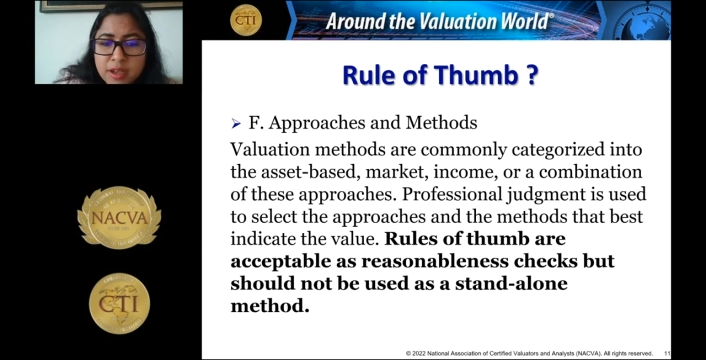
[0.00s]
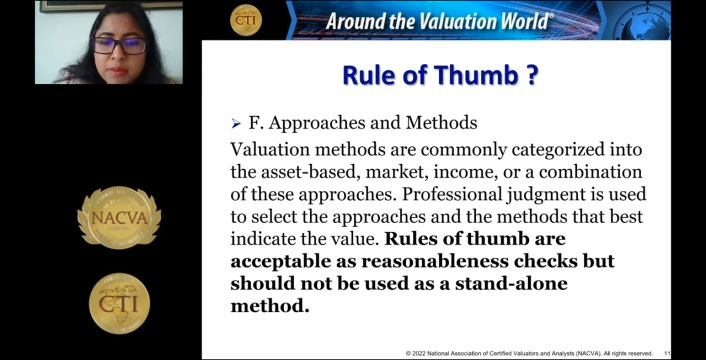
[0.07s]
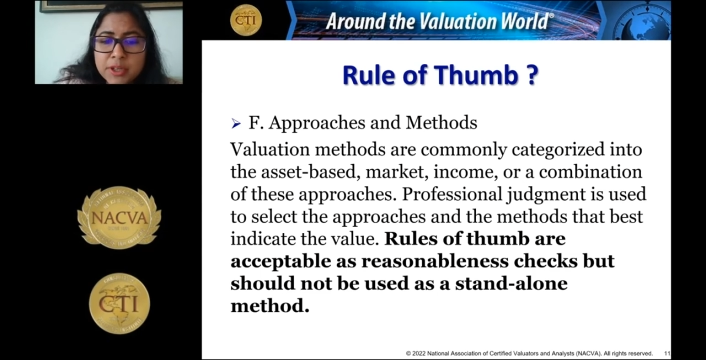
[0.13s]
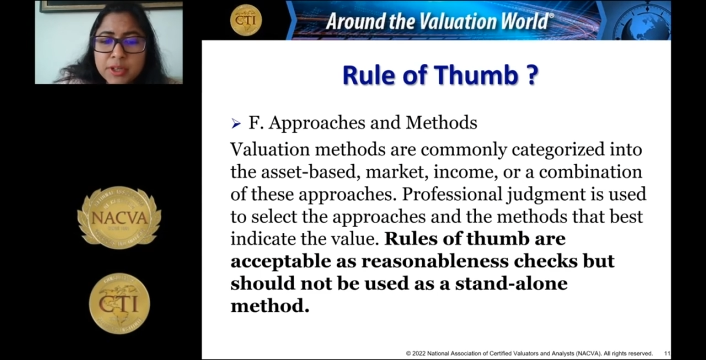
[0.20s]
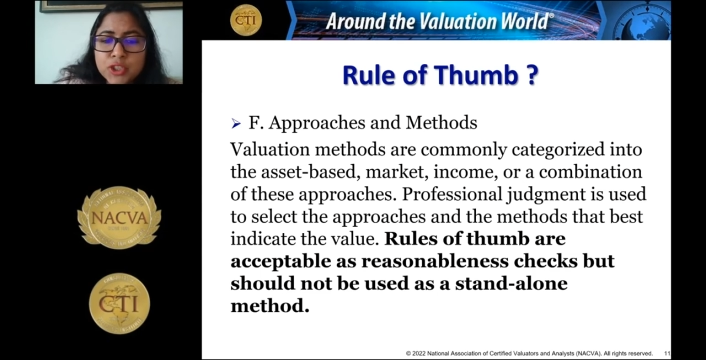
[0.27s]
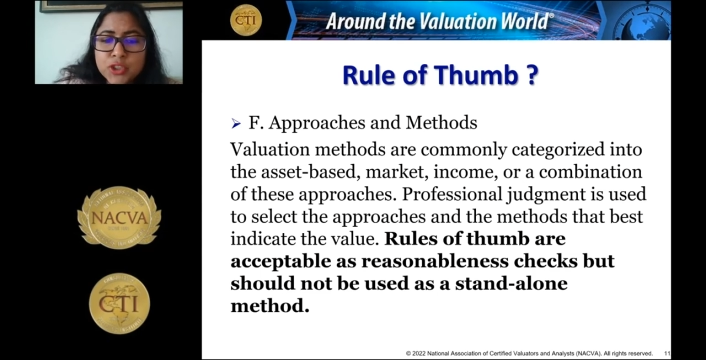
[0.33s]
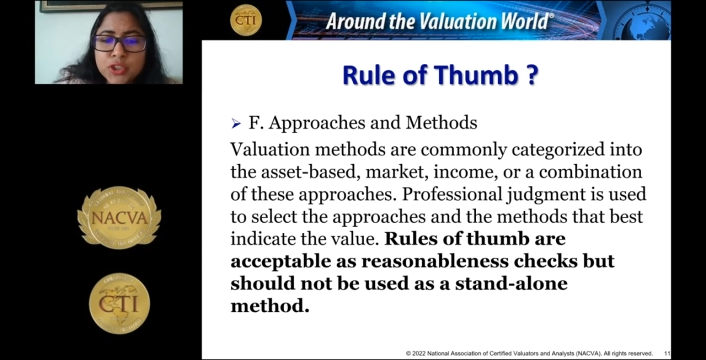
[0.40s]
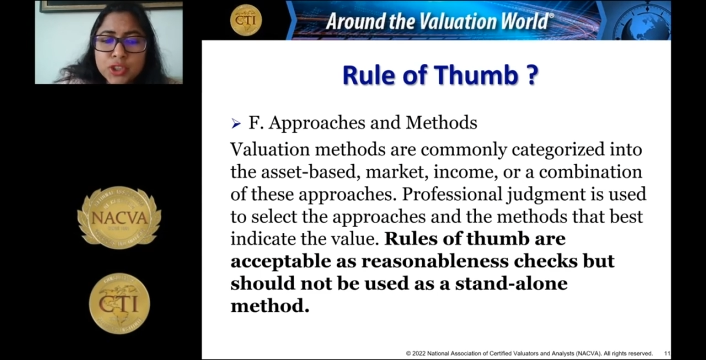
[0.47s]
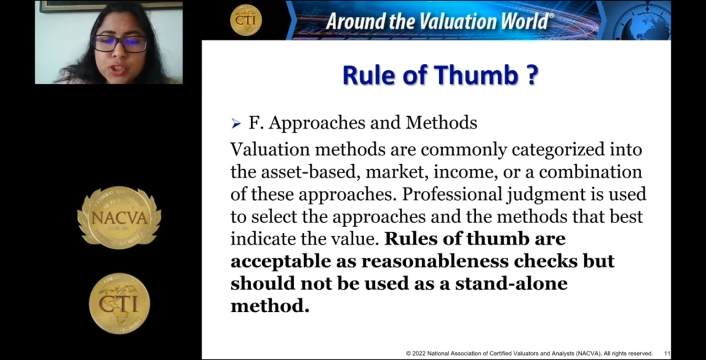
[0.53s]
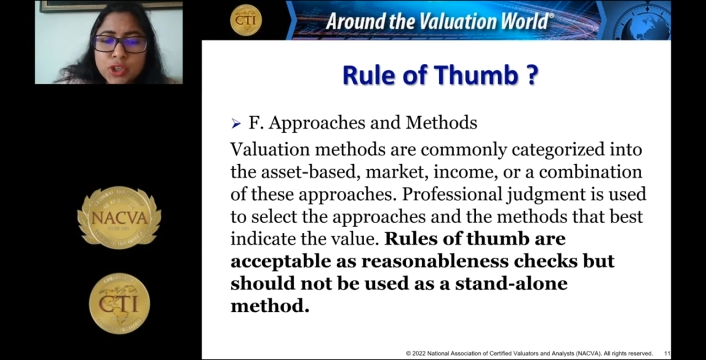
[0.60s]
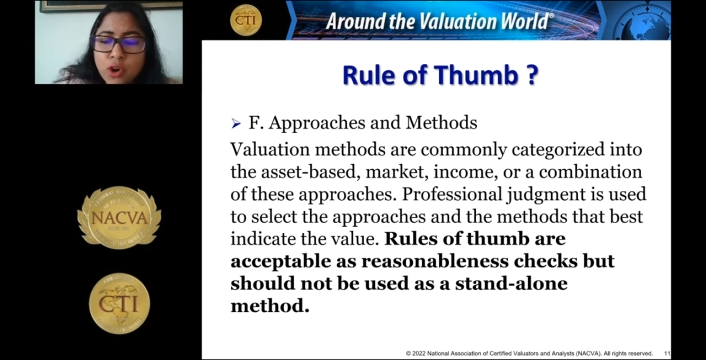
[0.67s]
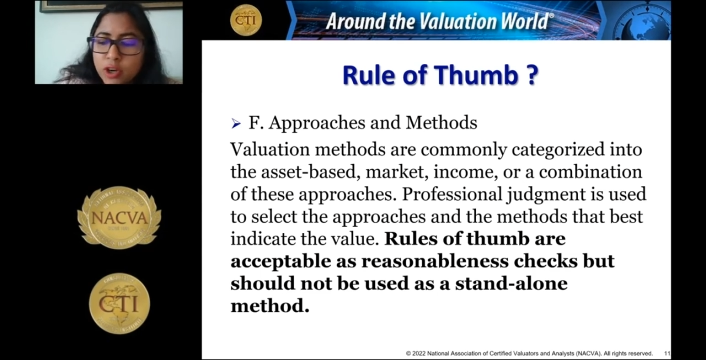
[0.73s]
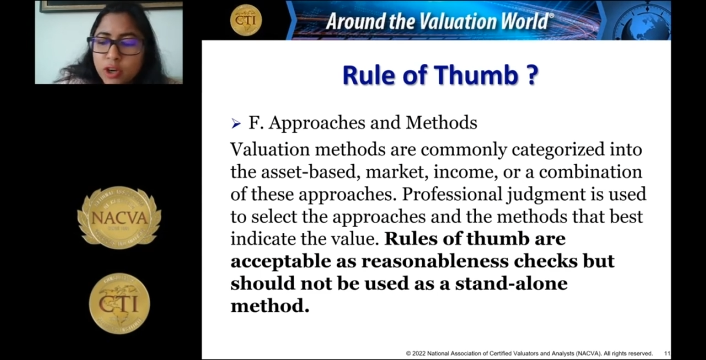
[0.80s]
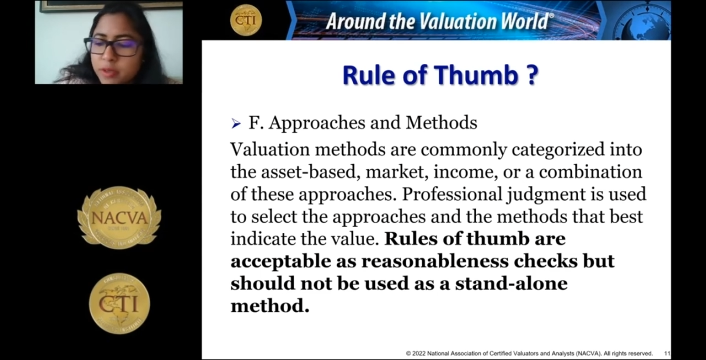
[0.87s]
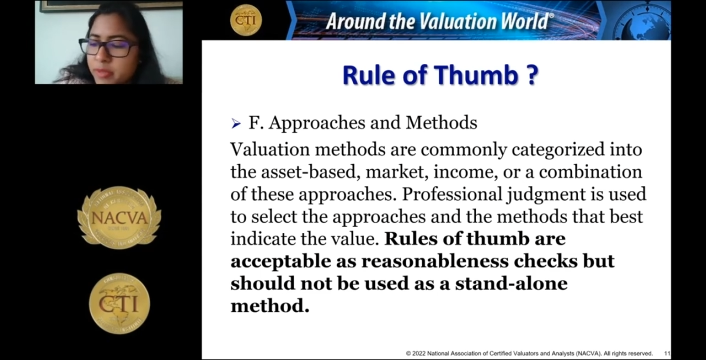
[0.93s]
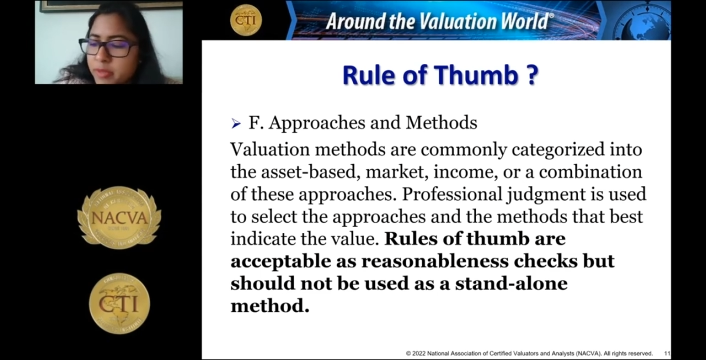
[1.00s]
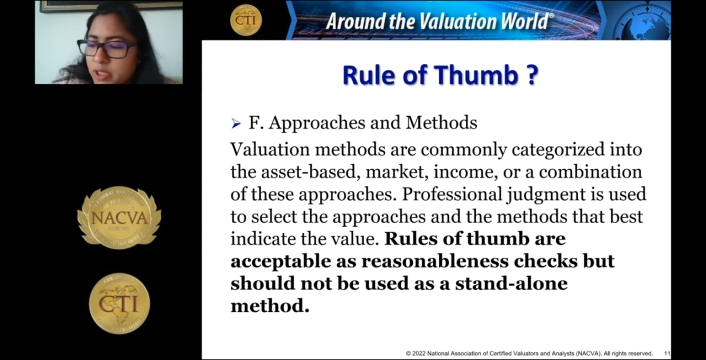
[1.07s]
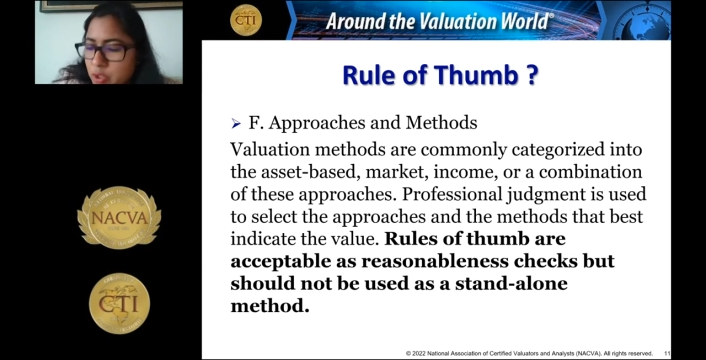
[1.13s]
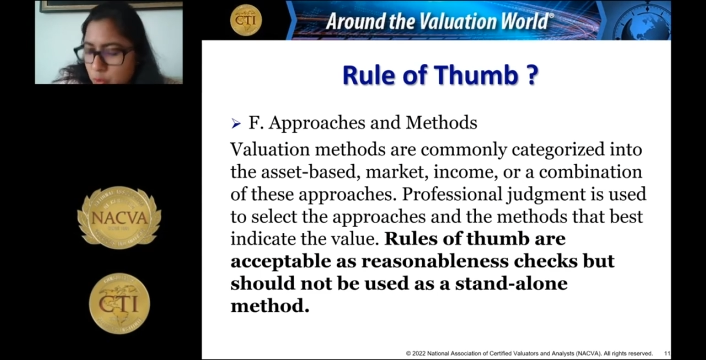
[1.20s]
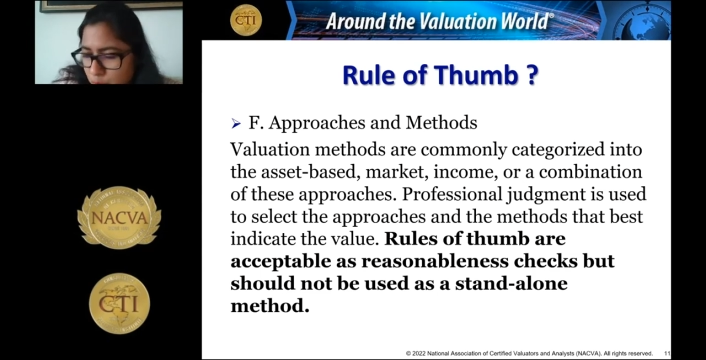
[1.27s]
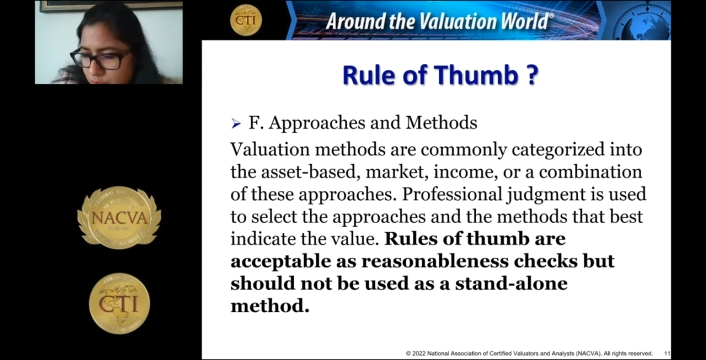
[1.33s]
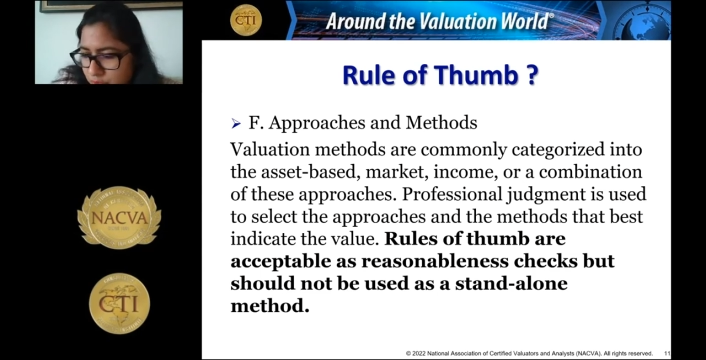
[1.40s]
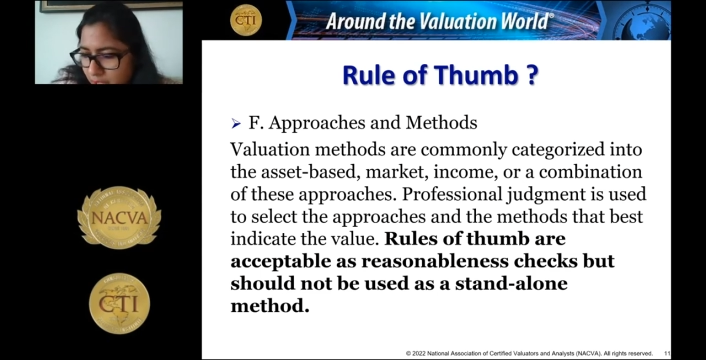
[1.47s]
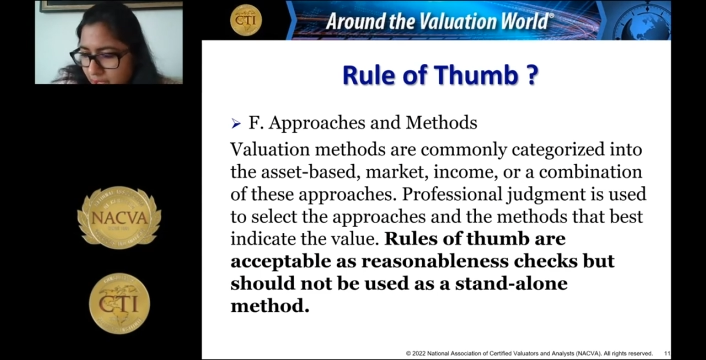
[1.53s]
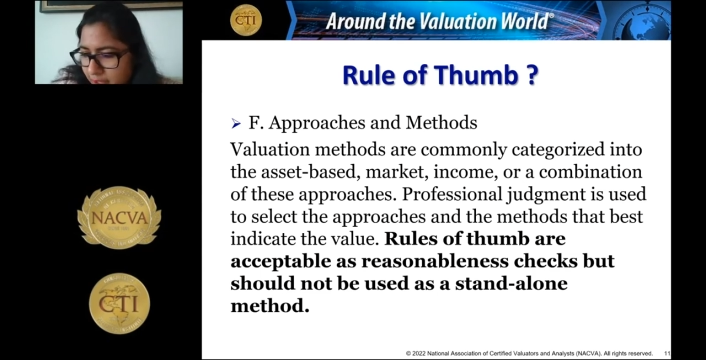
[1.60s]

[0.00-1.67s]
but should not be used